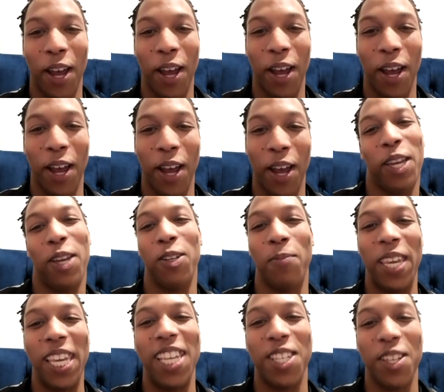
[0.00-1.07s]
think it was a bit
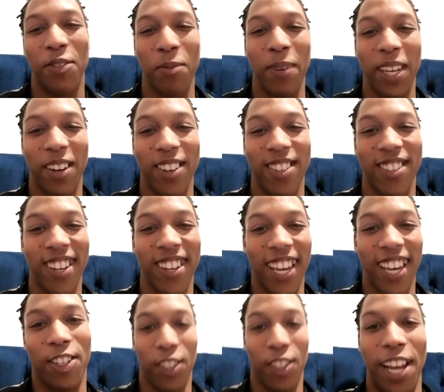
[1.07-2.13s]
easier for me because
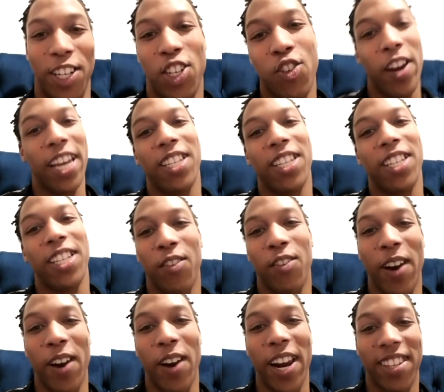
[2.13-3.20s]
it's just like straight into
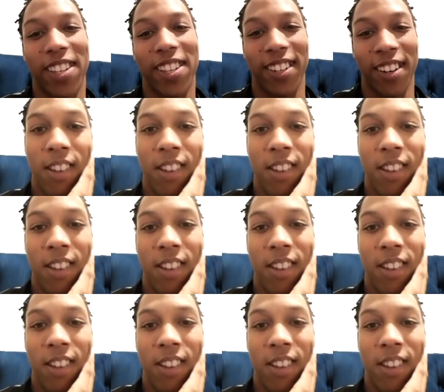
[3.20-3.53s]
racing.